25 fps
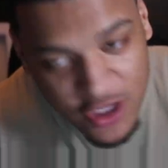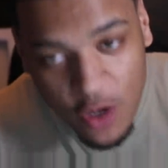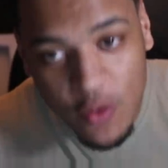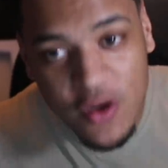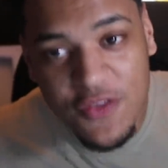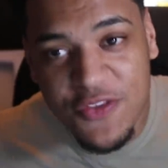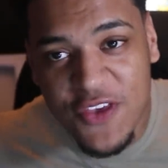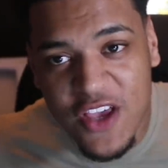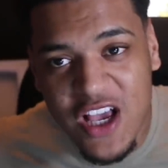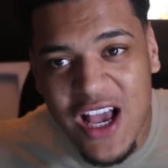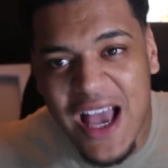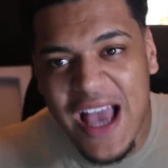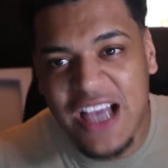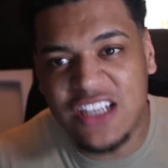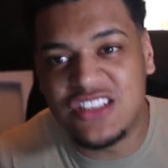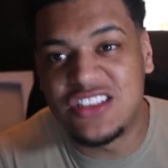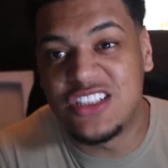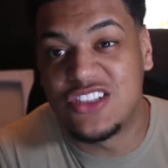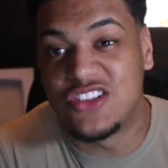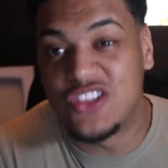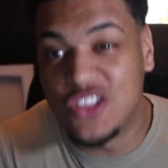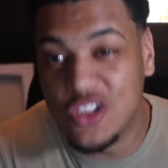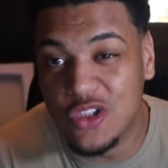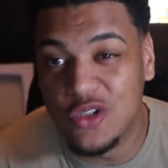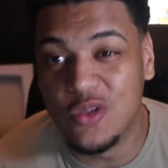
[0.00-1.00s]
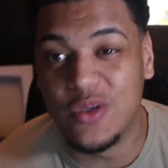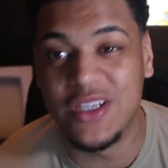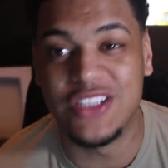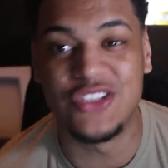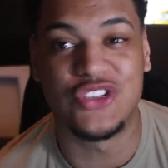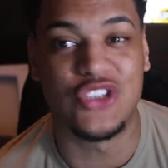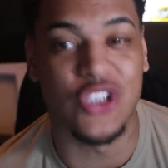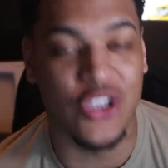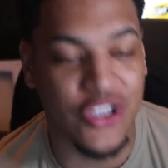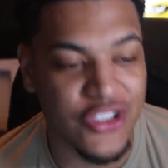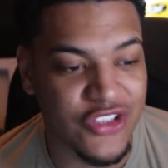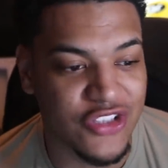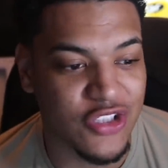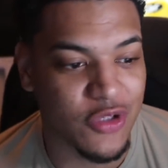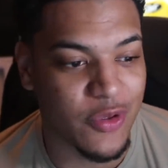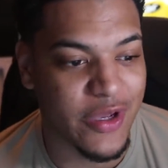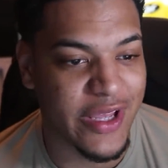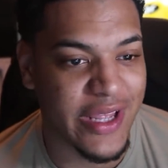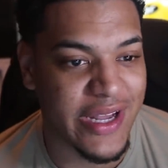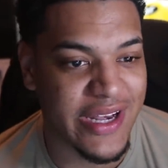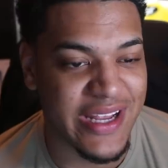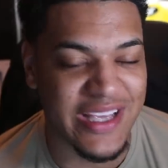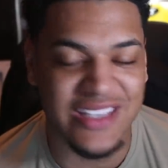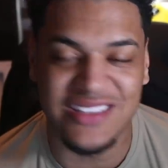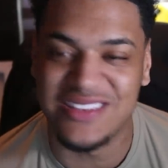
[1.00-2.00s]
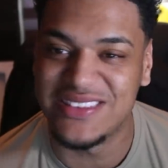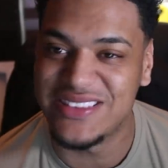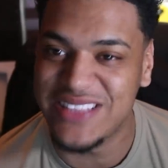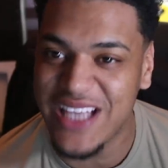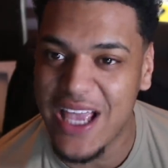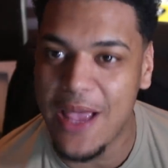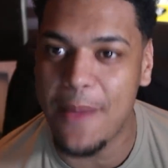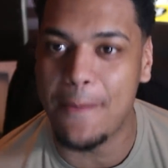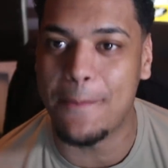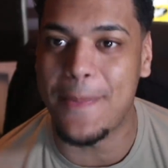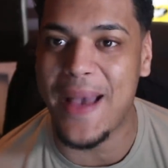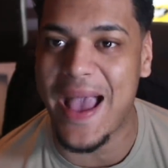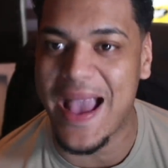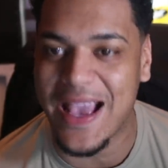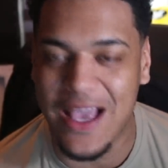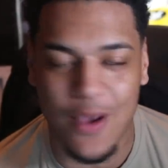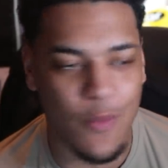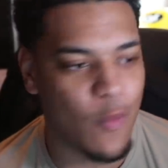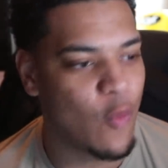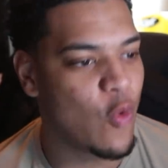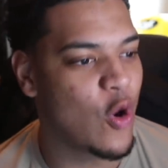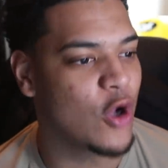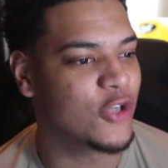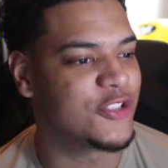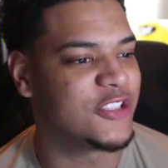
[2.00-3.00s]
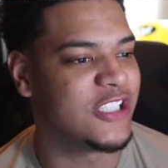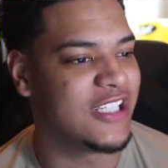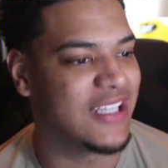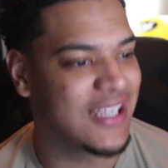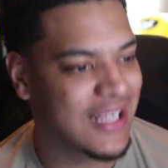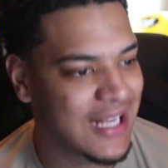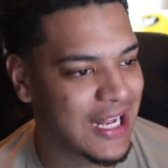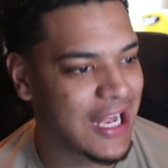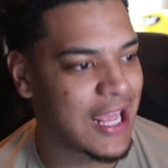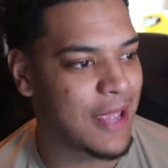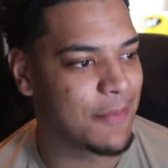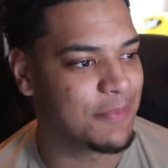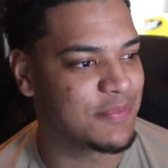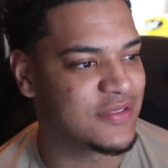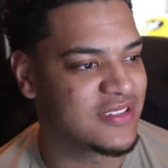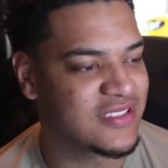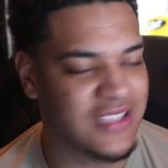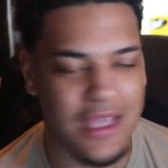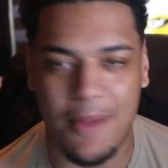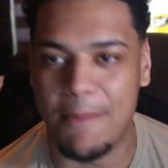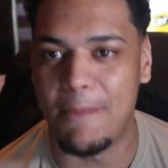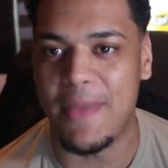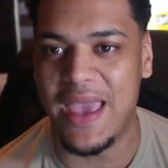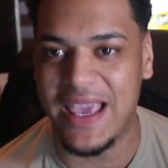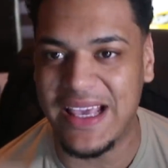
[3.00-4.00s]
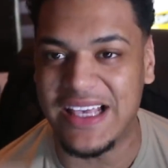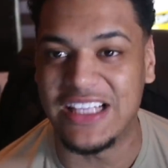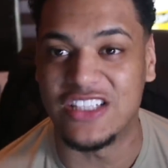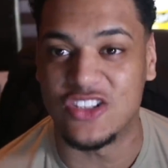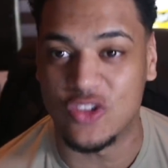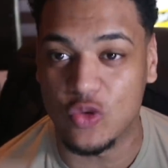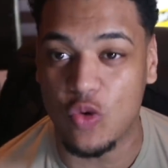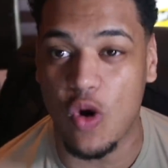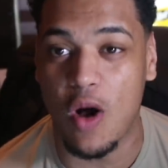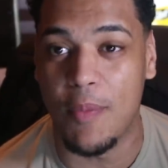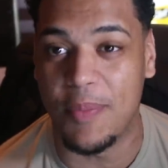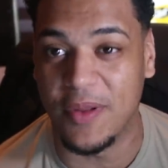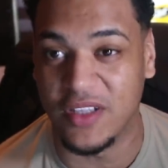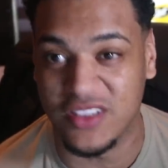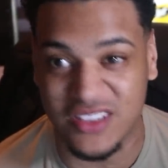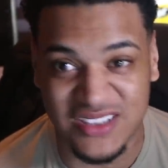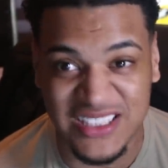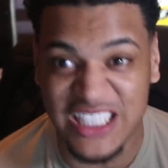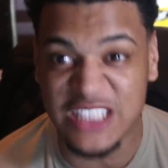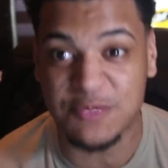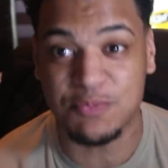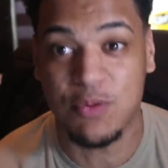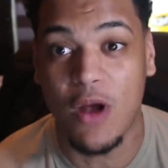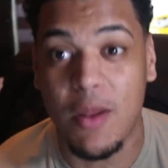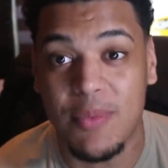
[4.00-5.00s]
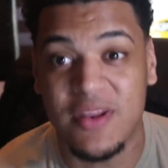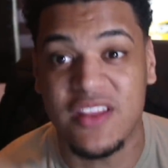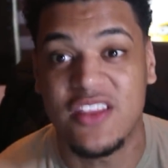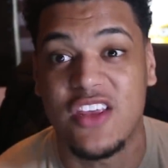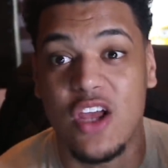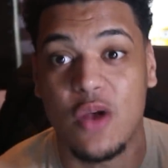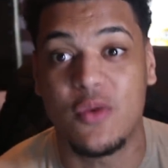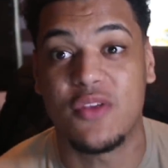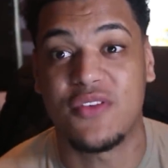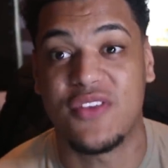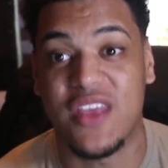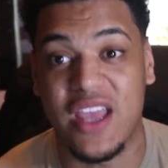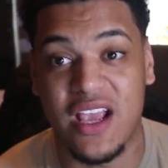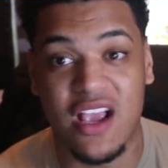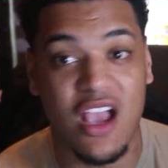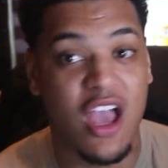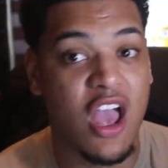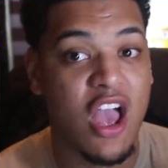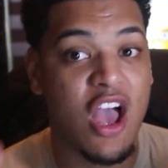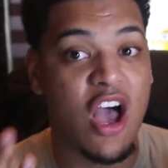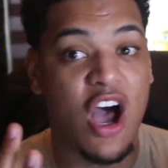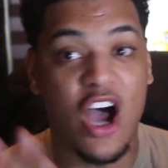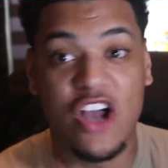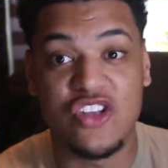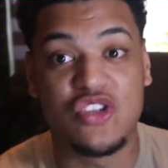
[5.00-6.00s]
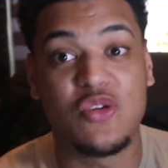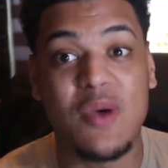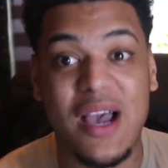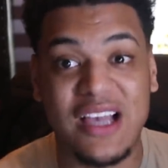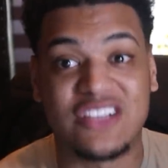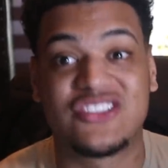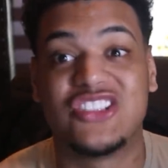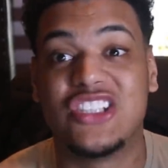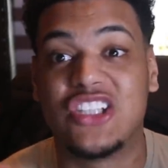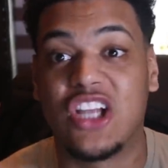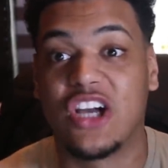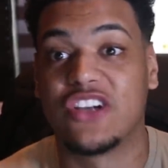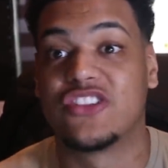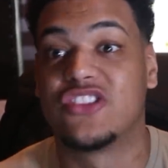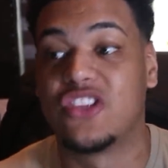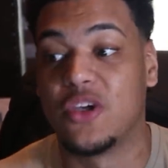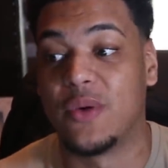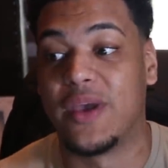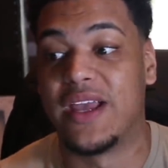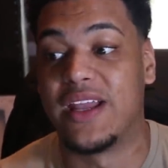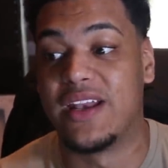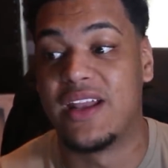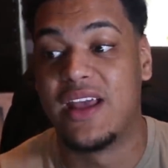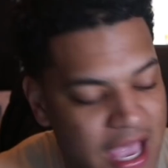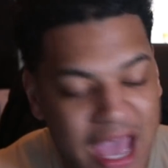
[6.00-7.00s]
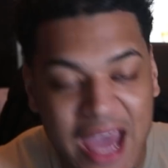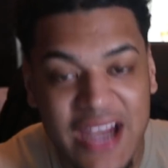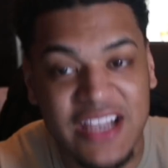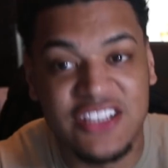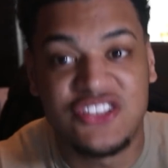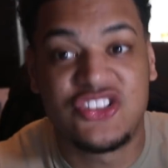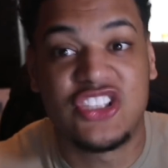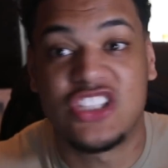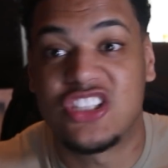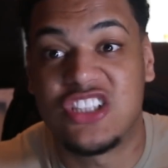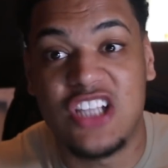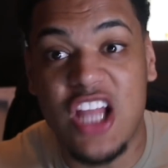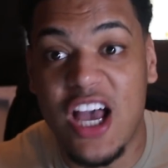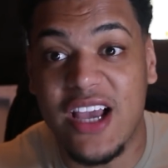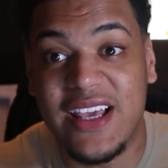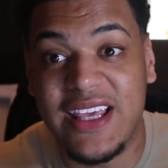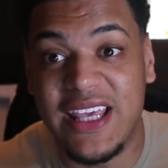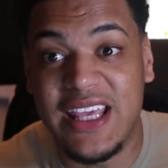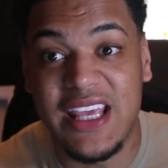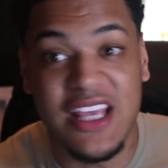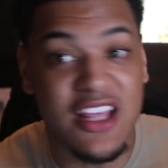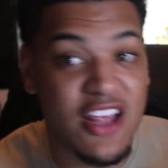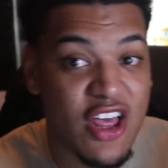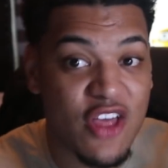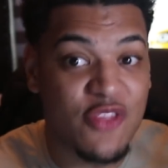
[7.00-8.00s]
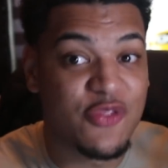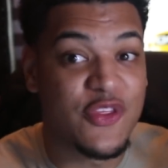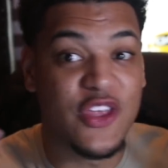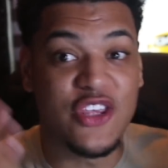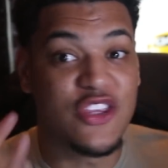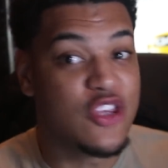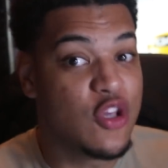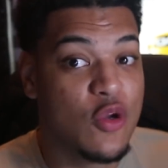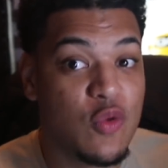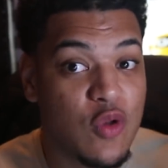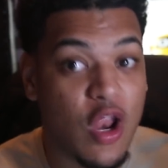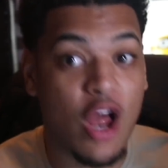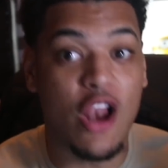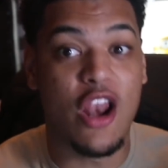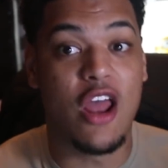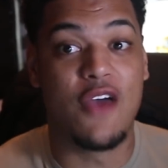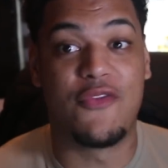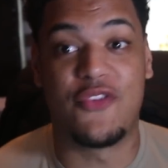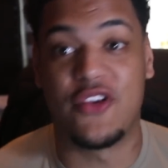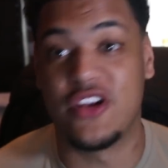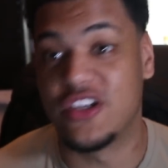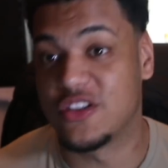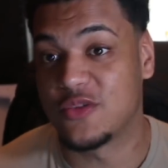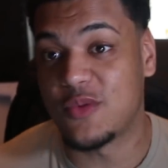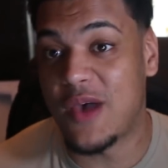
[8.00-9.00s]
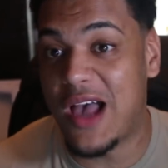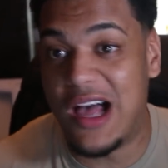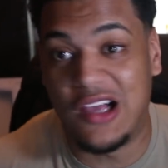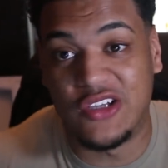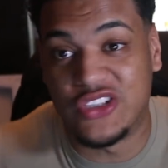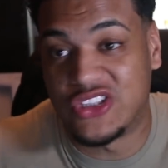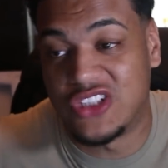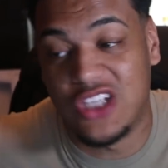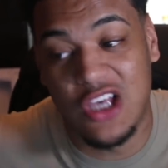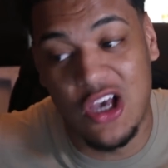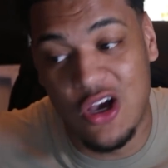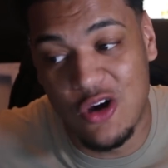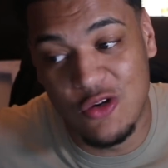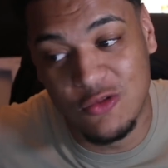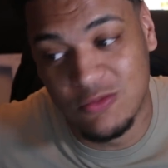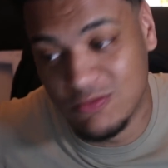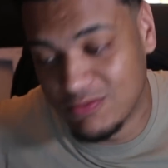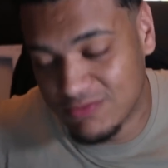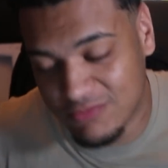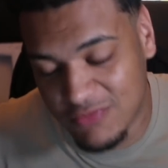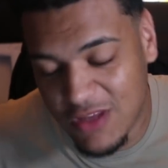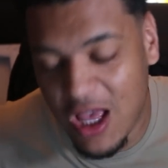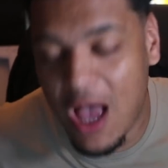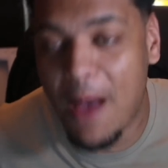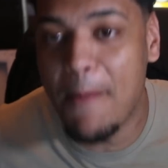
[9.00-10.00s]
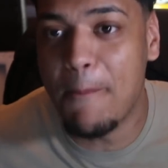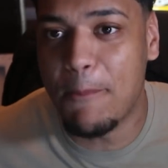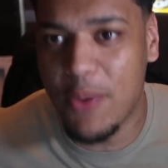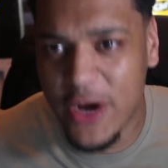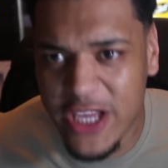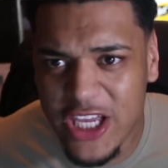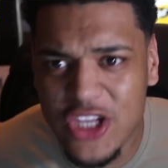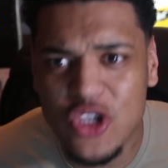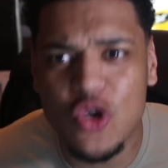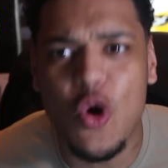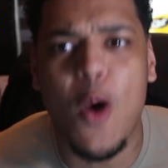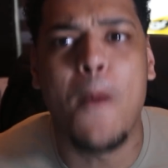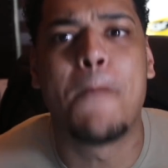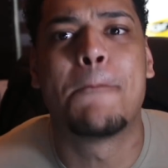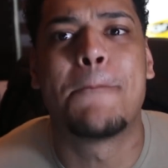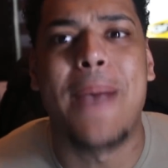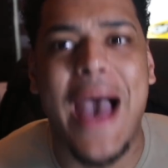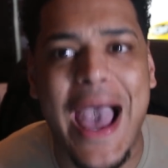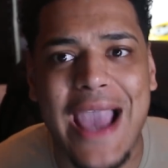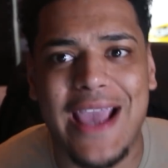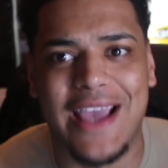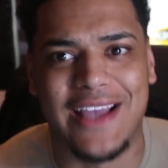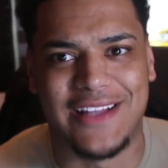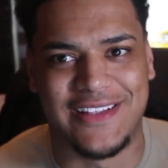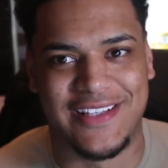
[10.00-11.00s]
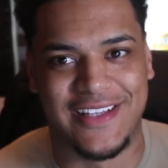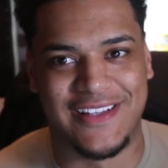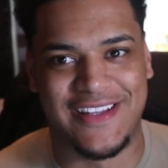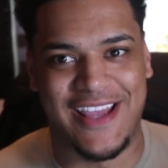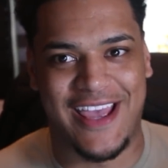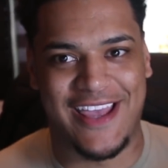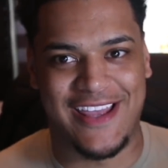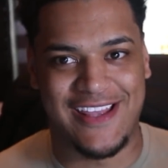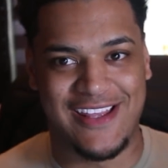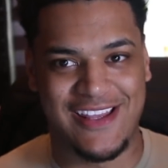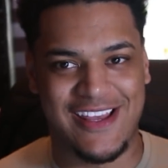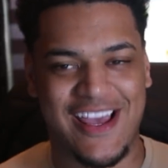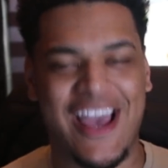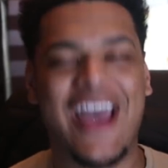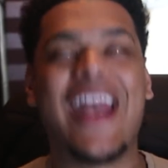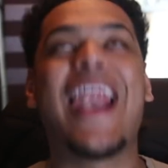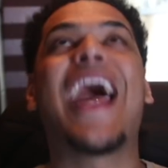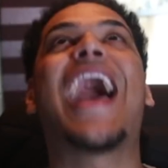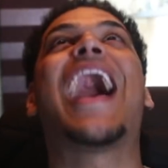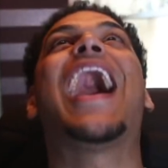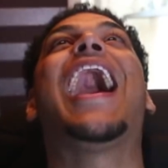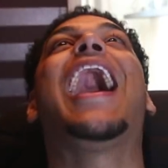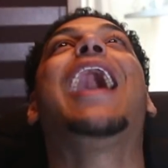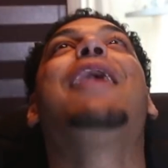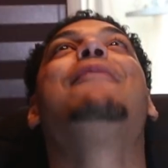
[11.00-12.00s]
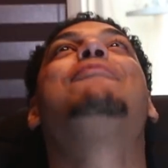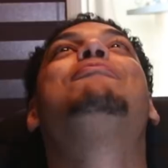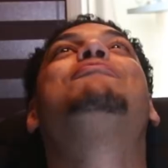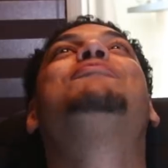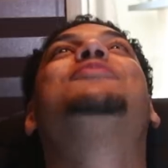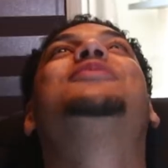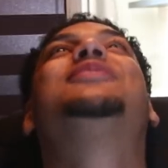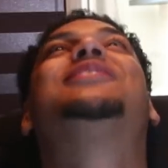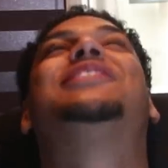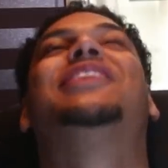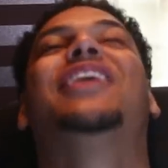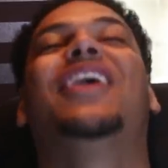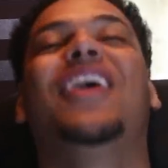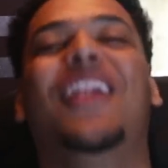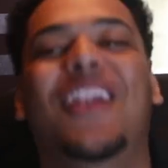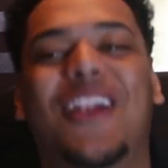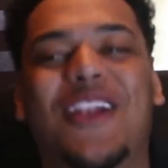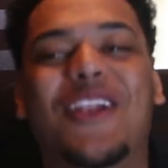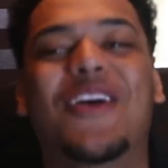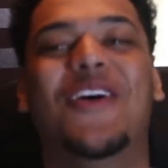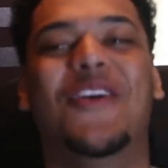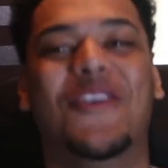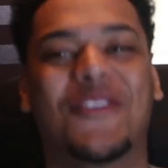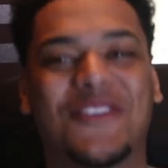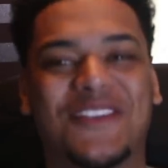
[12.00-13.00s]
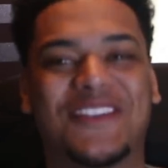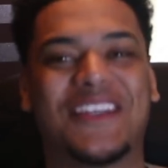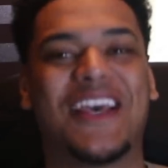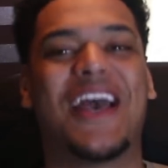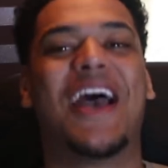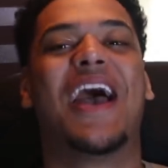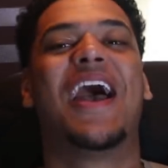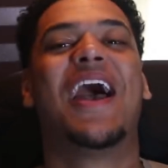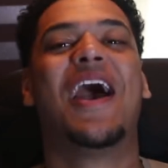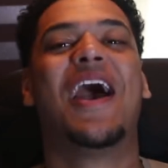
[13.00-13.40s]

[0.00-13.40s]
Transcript: the only thing I actually do enjoy doing is sitting back and watching clips and making squad builders. That's probably the only thing I do actually like doing. And it's just lucky that you lot love it as well. So I'm bringing you a banger today. An absolute